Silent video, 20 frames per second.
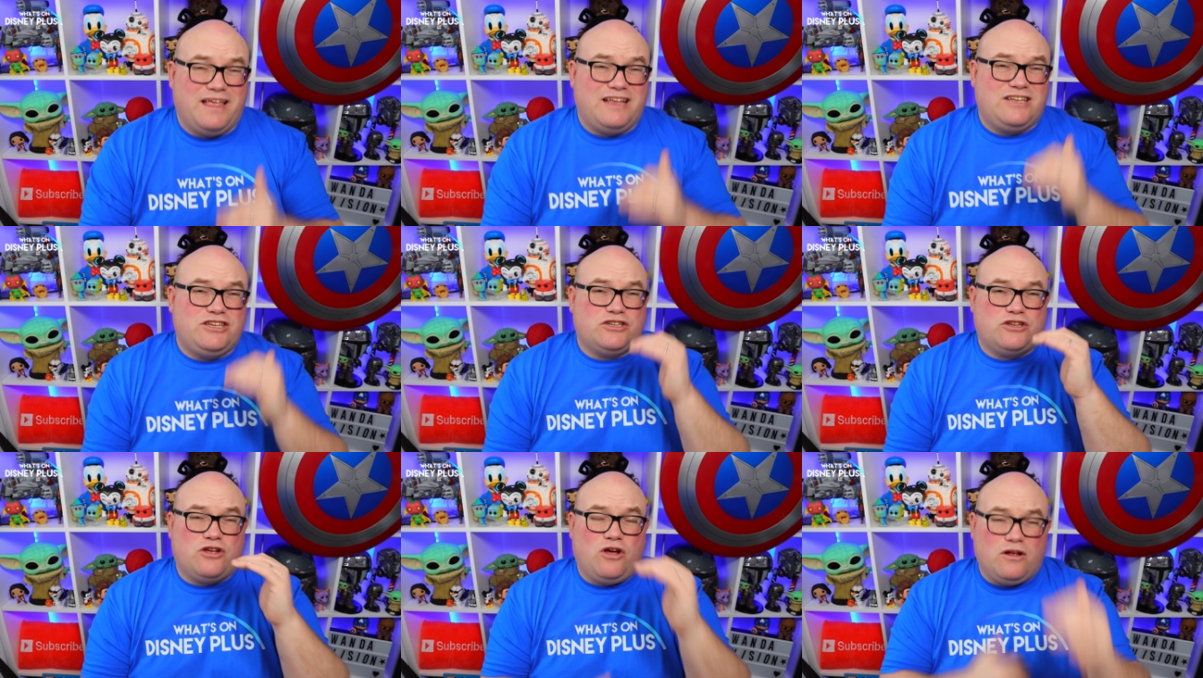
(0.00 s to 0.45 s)
They
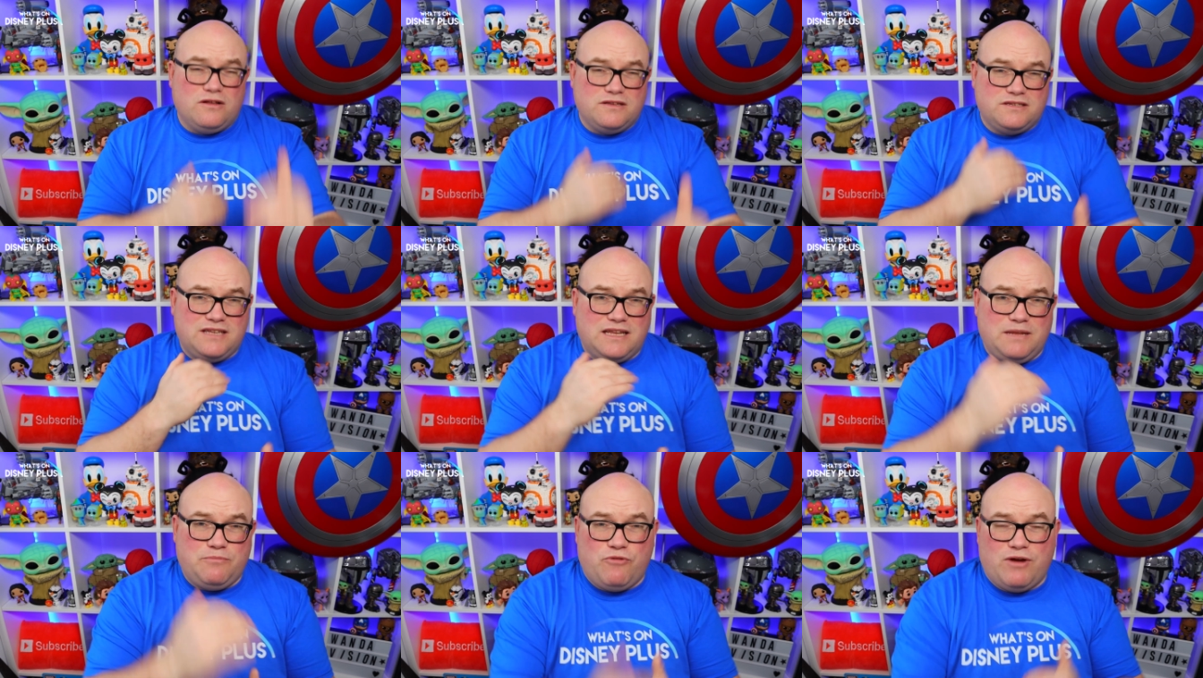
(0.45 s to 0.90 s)
just
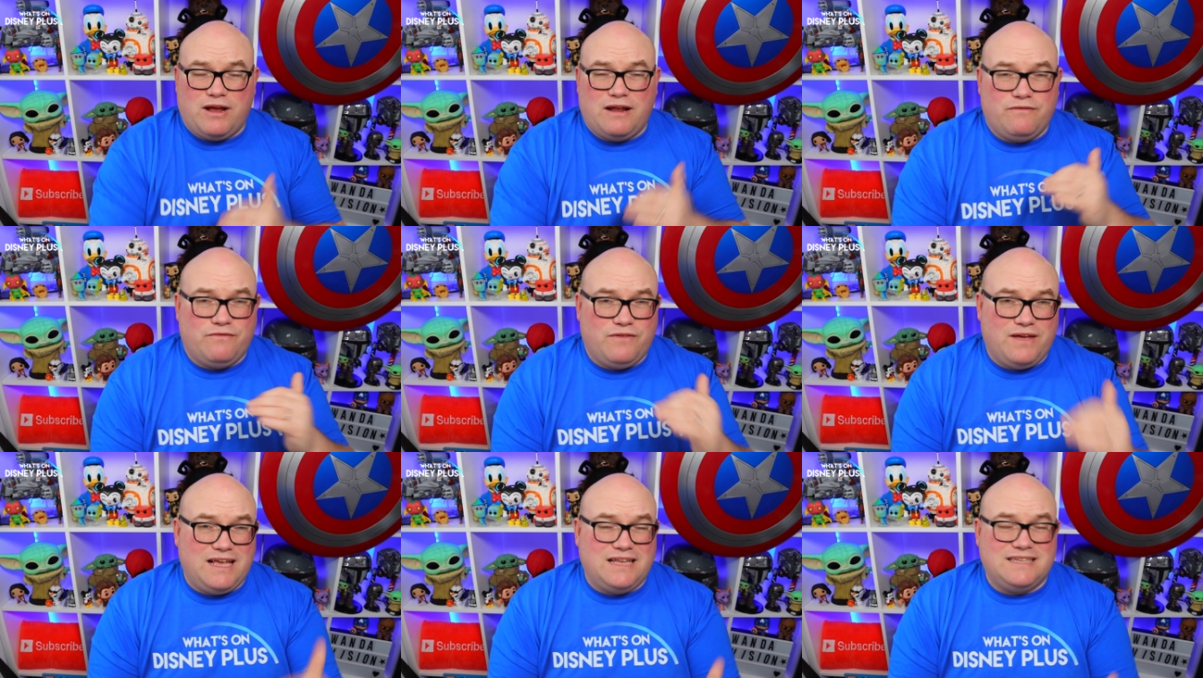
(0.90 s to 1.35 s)
constantly
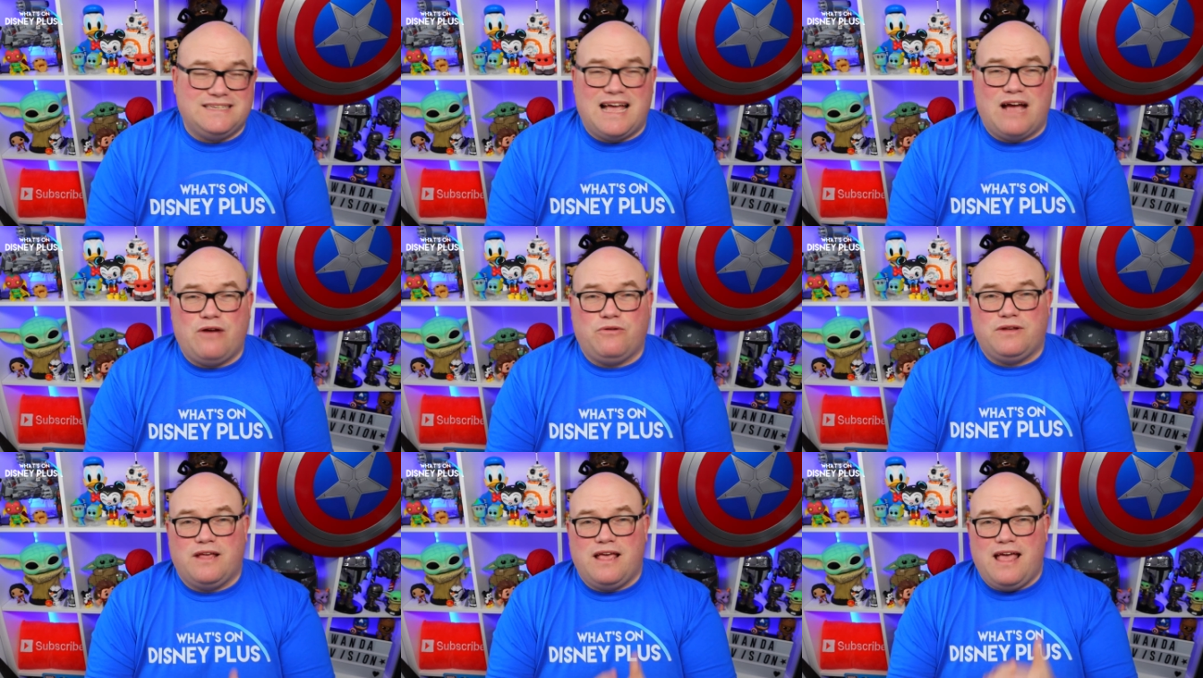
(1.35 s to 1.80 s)
bringing things
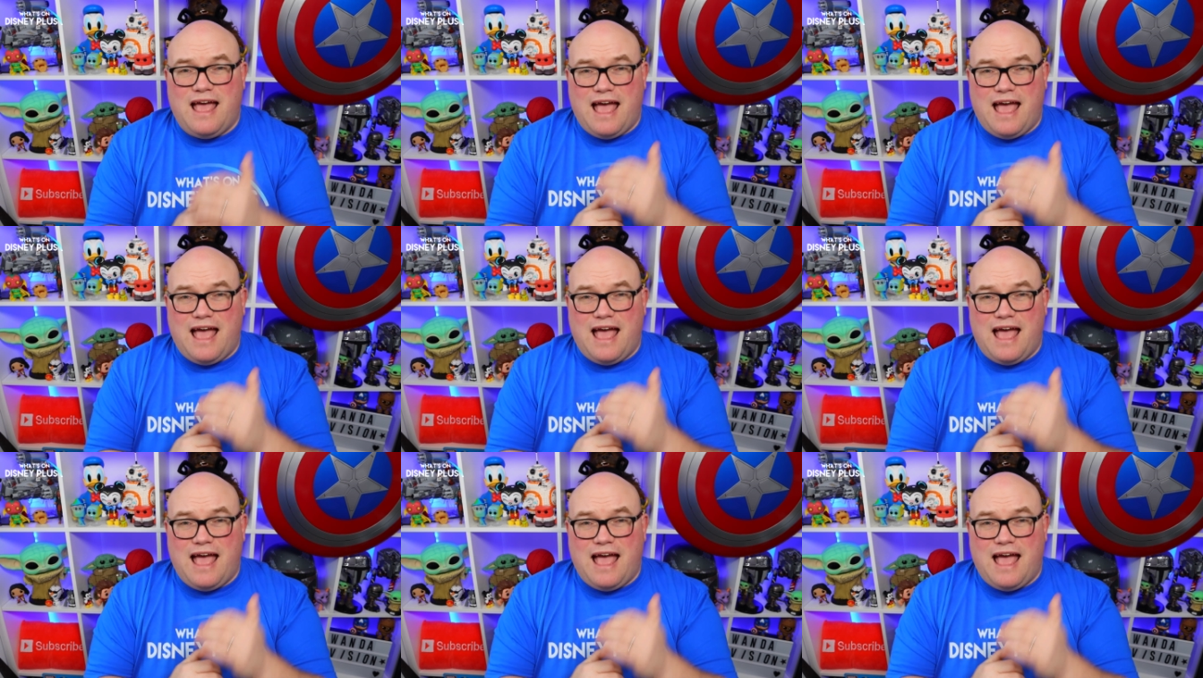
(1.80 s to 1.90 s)
out